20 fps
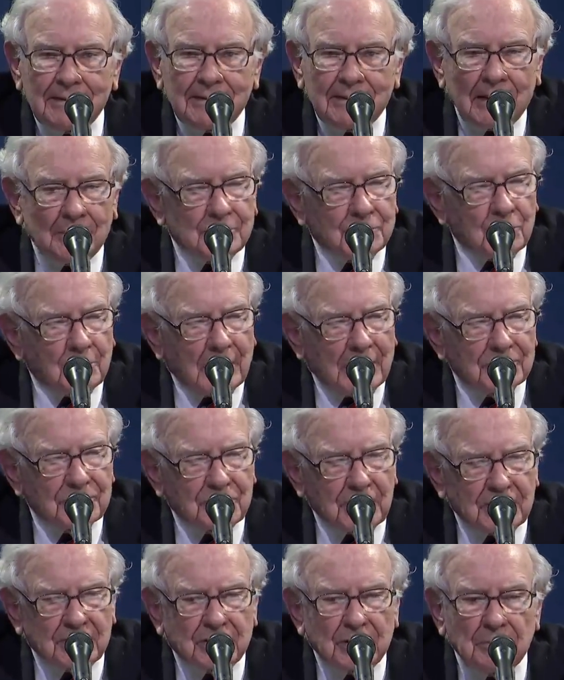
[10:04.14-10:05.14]
comes to about
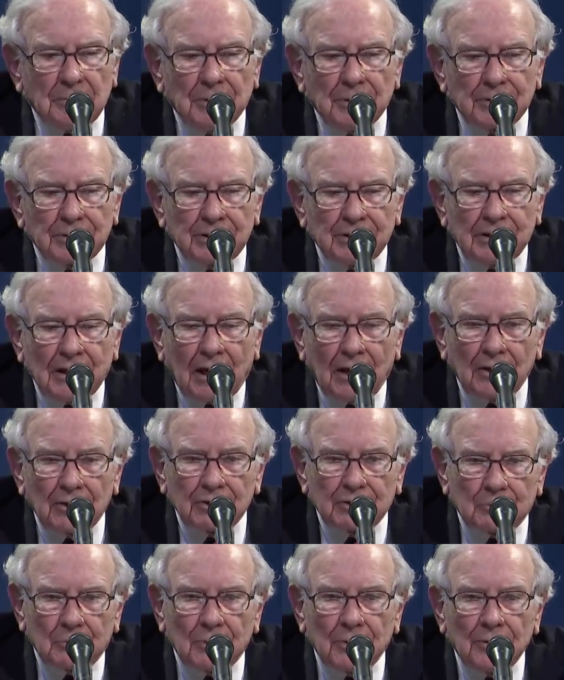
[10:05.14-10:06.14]
$60 billion
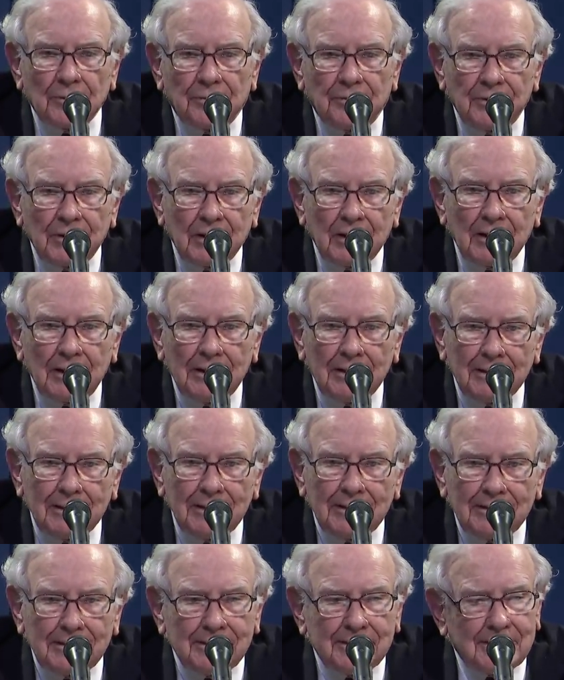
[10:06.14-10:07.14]
worth.
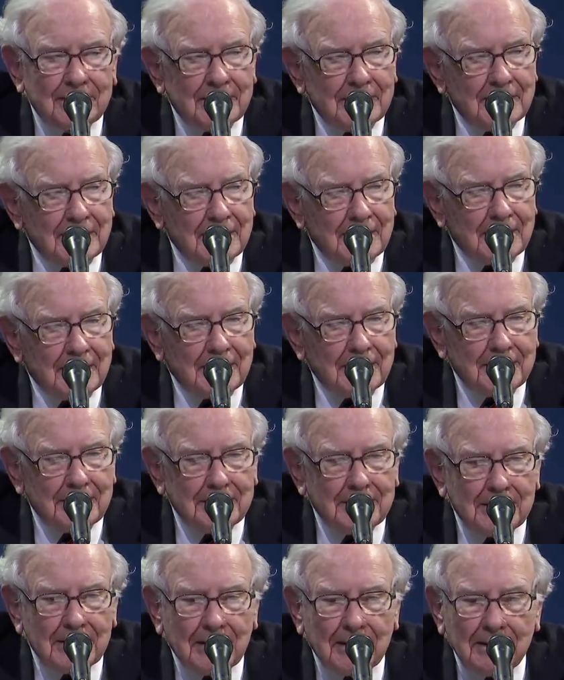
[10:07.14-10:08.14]

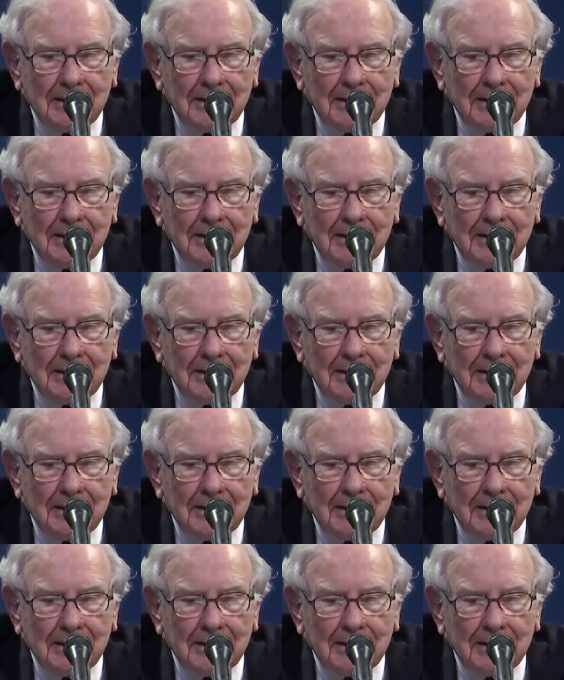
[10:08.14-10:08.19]
And